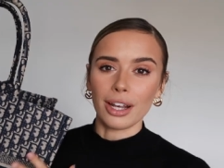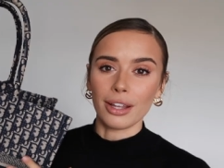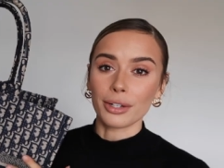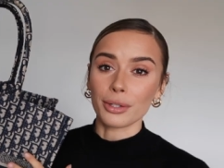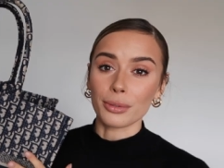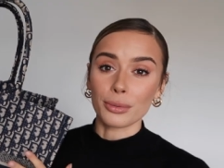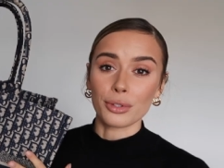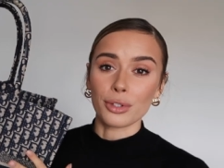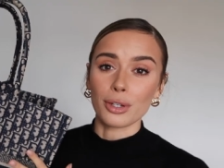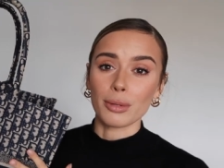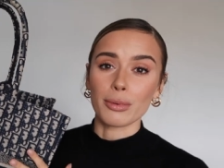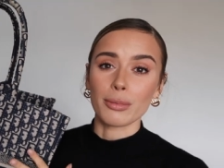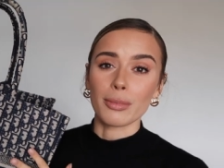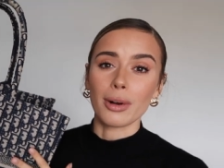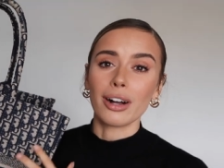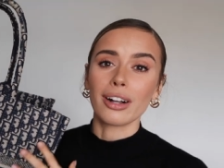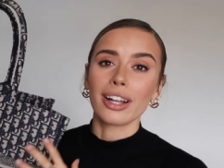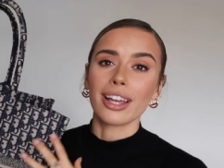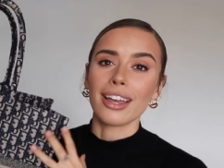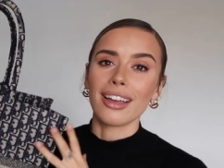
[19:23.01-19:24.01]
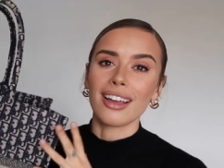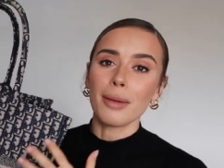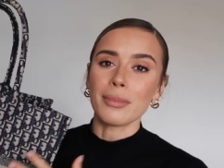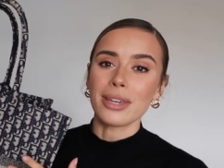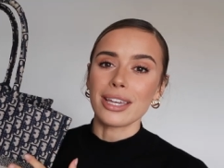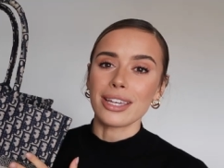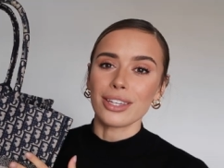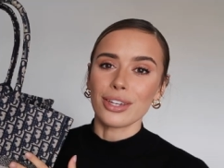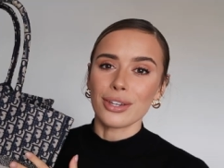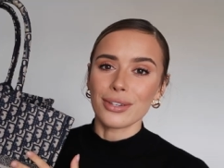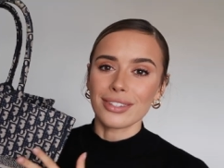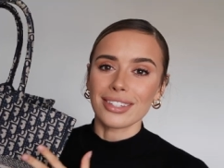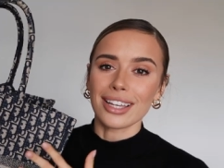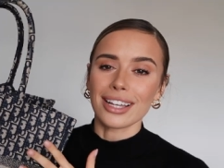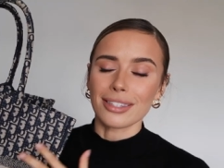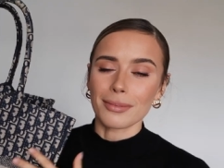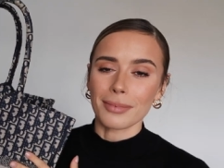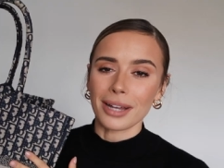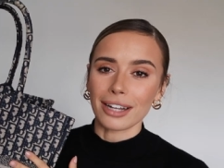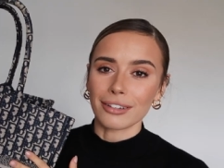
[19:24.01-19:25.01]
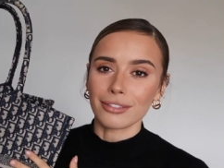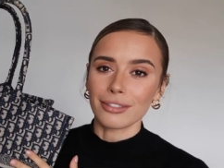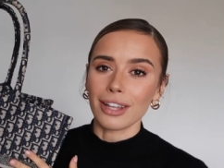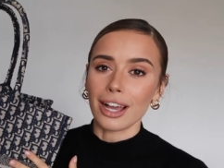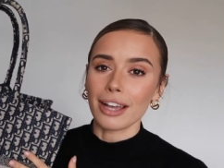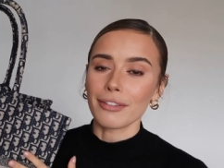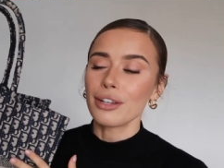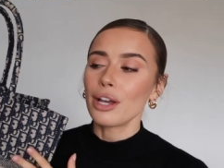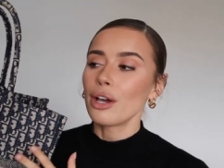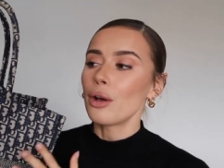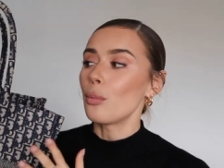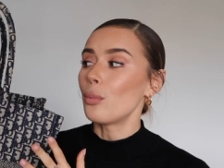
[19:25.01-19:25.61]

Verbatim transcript: my local supermarket and being used as a bag for life,